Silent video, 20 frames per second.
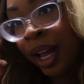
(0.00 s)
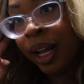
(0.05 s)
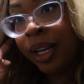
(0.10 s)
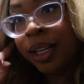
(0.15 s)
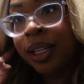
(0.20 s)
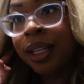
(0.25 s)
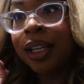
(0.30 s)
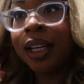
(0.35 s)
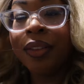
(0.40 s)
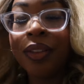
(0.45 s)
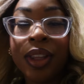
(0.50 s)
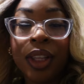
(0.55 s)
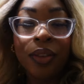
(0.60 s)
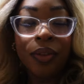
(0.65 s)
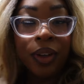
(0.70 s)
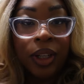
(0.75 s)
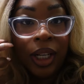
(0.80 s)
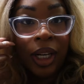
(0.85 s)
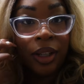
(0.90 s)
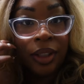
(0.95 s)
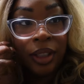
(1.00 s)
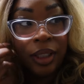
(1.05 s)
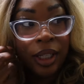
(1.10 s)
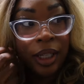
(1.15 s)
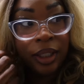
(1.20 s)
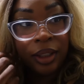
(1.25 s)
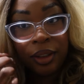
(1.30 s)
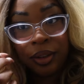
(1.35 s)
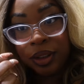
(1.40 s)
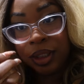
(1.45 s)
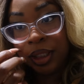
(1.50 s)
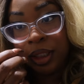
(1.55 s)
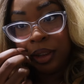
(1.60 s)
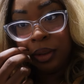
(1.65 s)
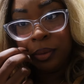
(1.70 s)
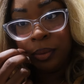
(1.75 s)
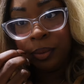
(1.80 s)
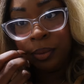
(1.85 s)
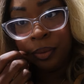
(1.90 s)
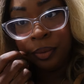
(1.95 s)
I did get everything figured out at the dang
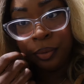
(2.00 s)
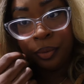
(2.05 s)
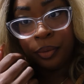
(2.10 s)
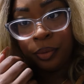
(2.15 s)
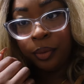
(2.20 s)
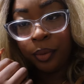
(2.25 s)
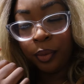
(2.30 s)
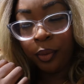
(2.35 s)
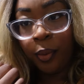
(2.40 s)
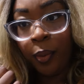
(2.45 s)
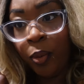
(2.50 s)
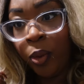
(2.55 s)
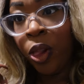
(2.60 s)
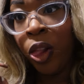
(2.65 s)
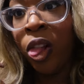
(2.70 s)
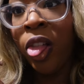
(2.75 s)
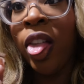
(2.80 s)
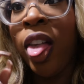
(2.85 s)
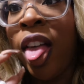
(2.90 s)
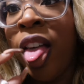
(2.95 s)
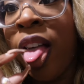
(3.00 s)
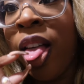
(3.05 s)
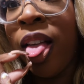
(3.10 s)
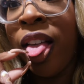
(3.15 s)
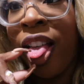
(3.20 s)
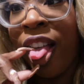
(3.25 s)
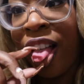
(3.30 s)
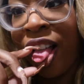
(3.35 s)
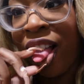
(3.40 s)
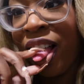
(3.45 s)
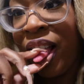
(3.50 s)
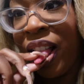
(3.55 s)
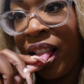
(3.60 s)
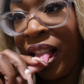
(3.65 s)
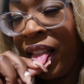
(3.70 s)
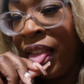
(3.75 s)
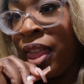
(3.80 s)
hotel. hair.